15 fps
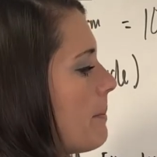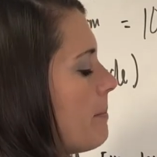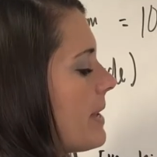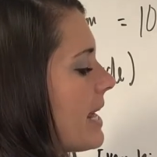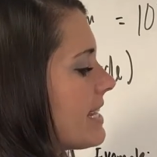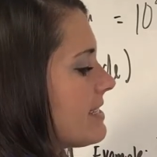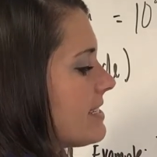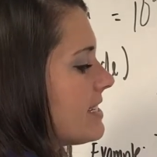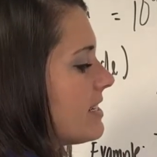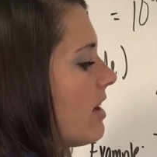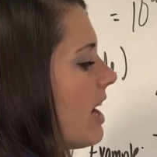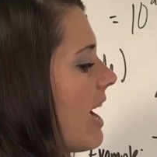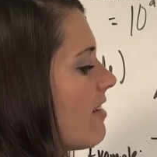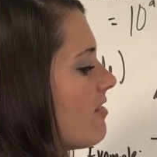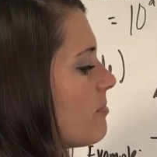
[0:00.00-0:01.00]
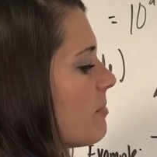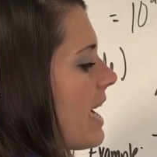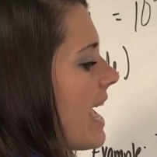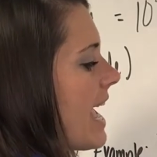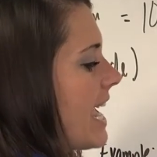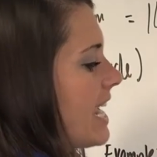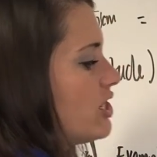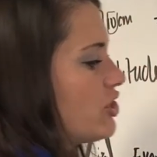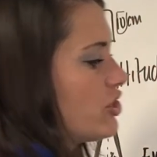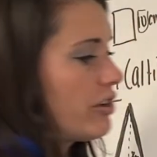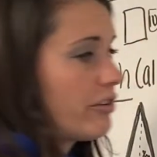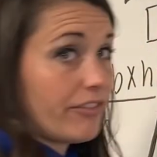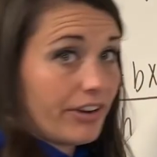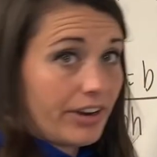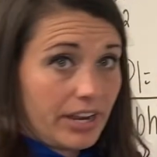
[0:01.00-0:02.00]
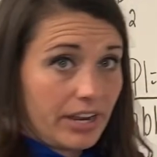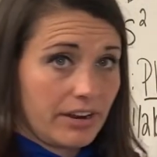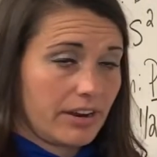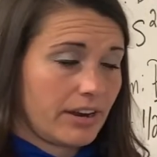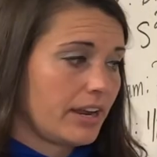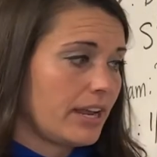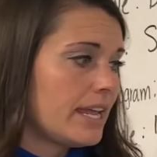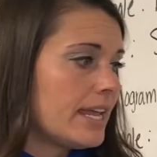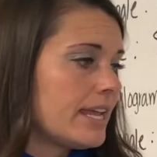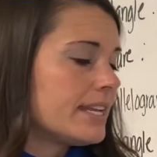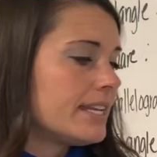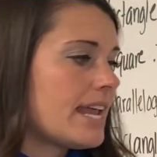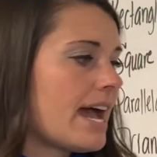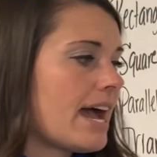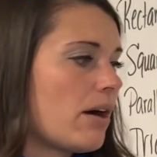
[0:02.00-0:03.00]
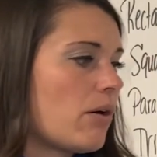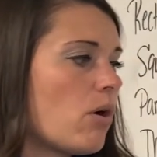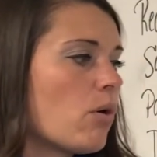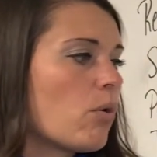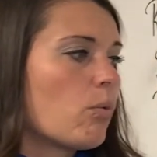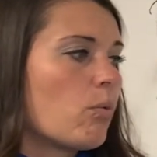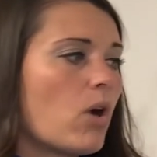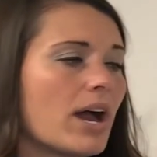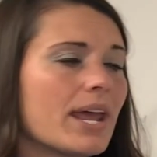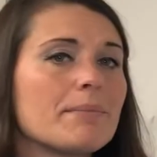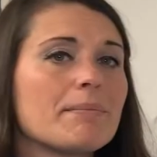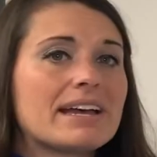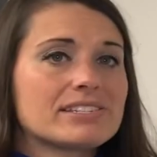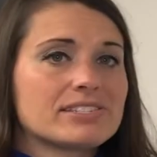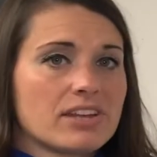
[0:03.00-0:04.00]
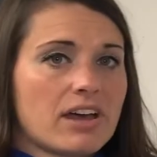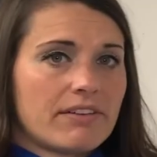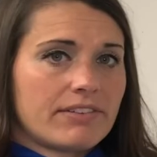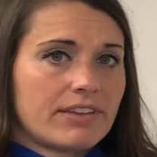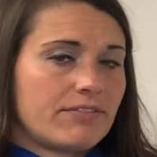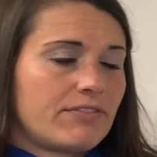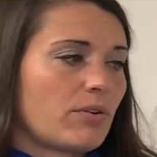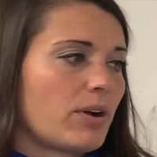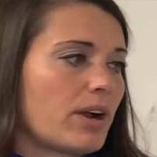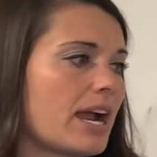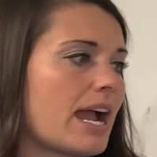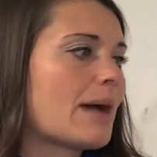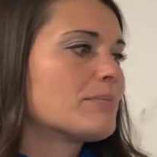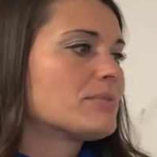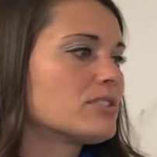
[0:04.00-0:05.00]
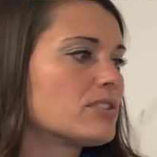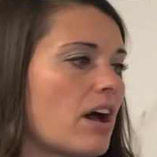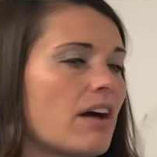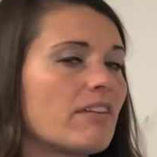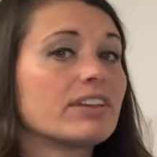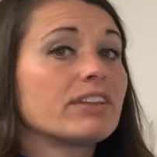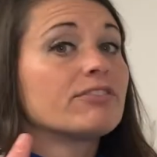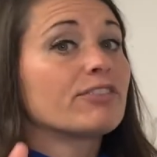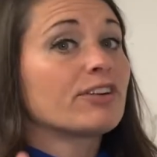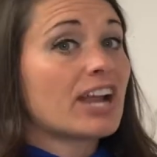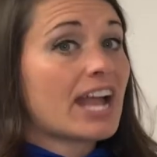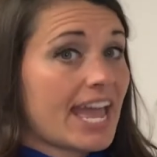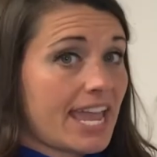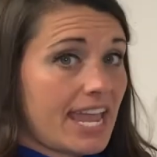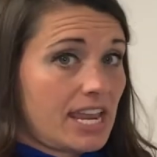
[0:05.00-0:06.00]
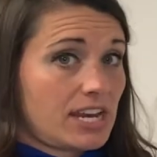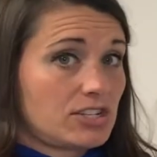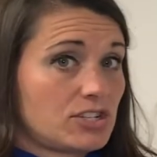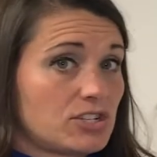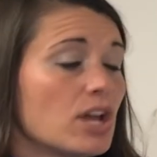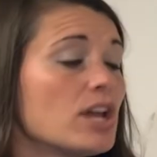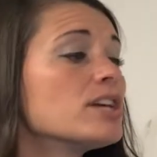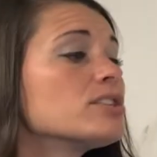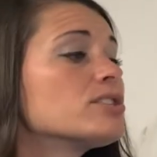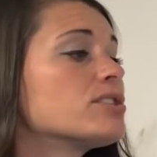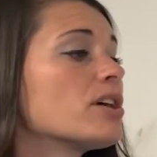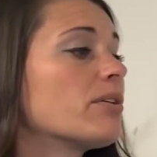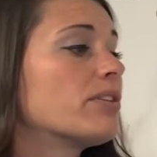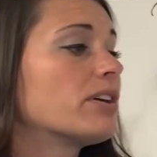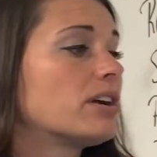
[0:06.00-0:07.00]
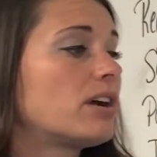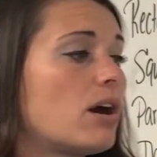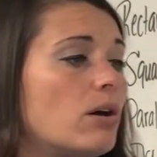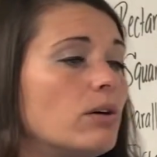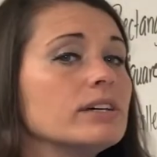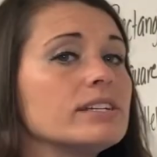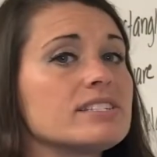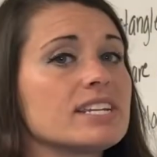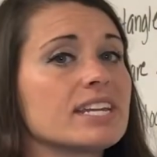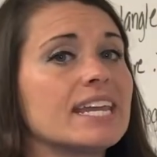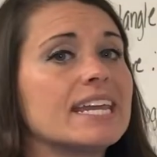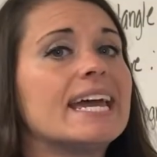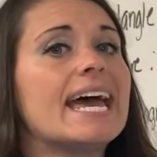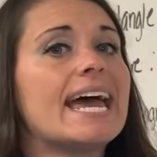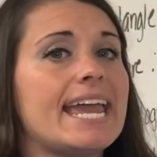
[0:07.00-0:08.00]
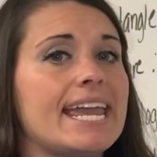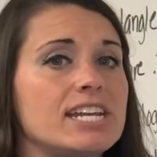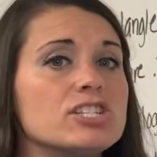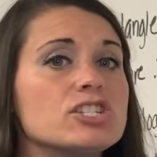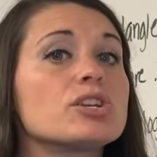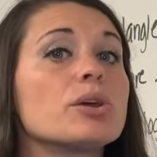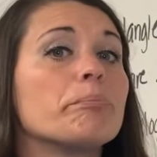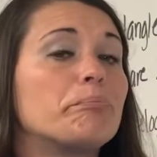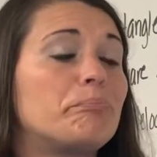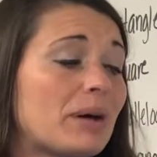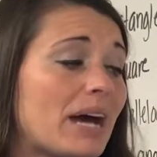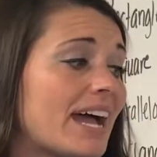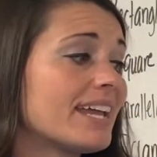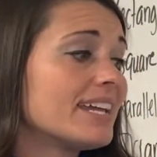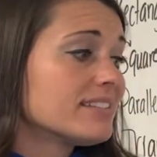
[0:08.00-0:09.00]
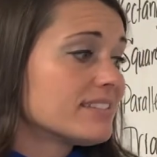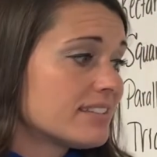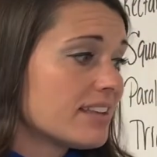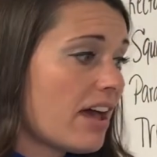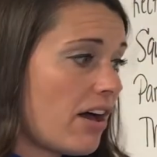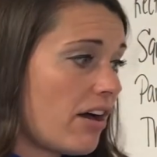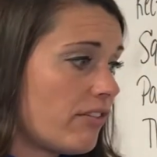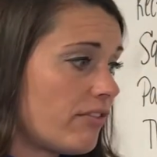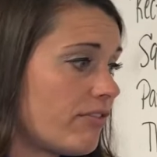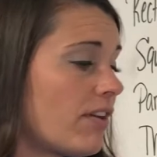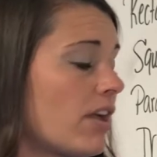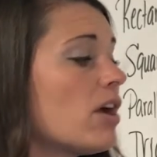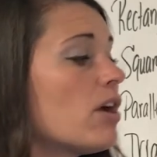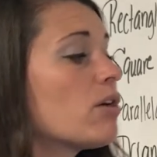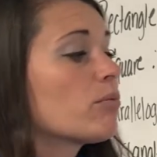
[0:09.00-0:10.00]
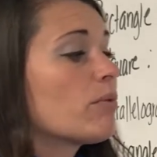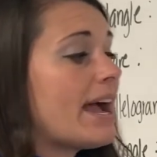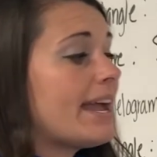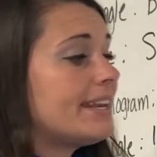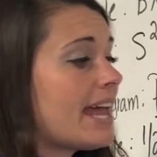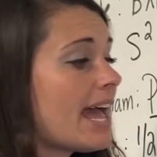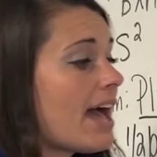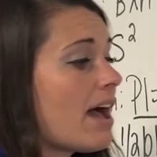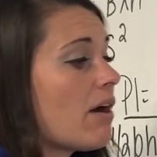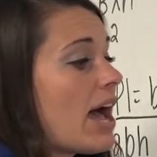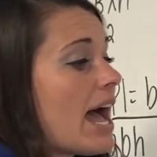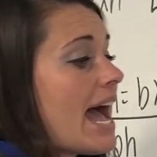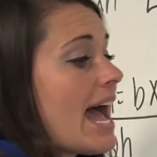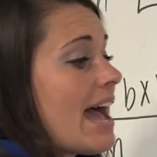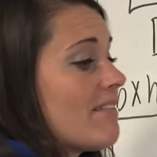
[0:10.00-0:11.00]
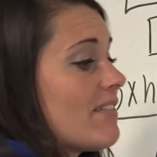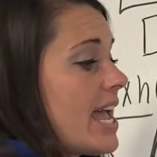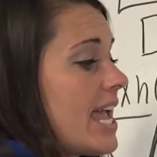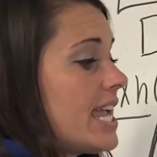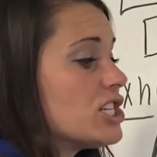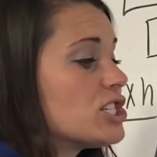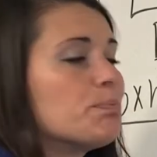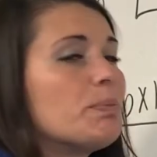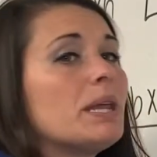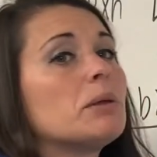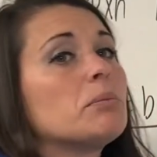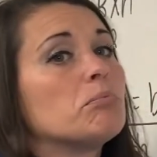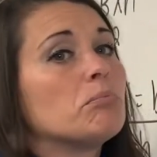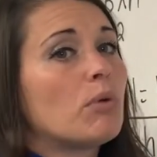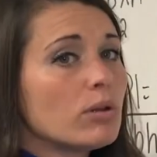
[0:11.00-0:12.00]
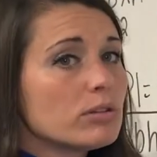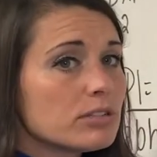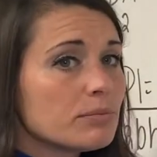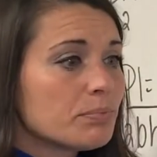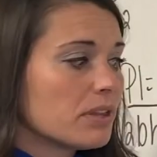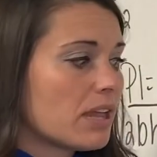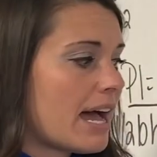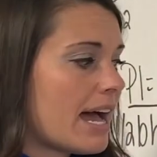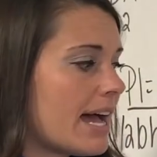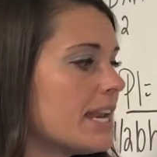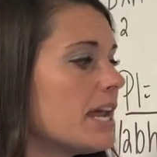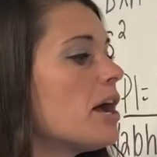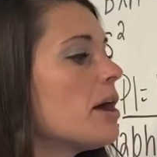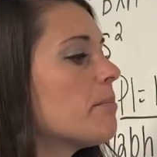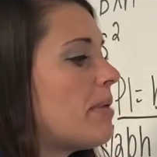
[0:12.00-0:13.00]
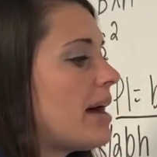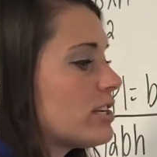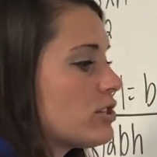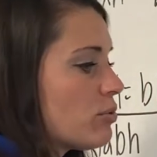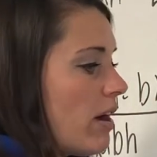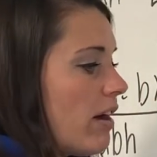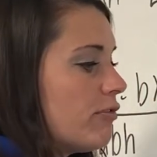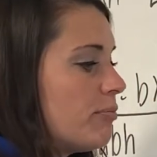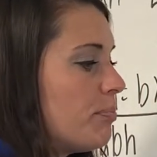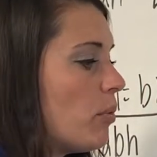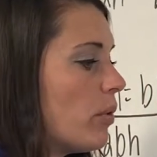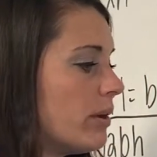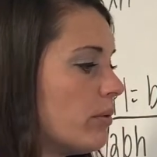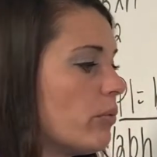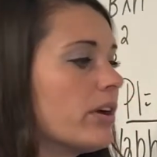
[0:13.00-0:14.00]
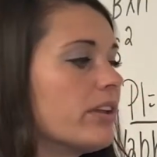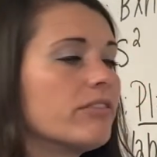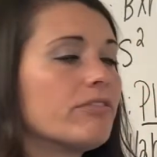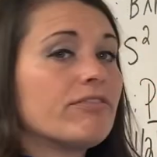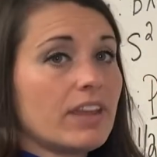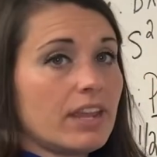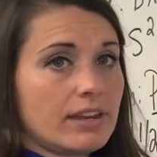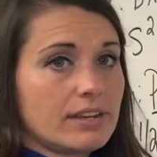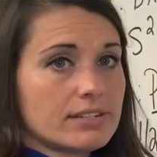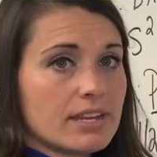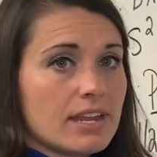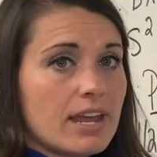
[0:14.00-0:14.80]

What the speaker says: but I still have my h over here. Now, what am I solving for? I'm solving for h. So the goal is to get h by itself. Right now, I have h being multiplied by 12.1 feet.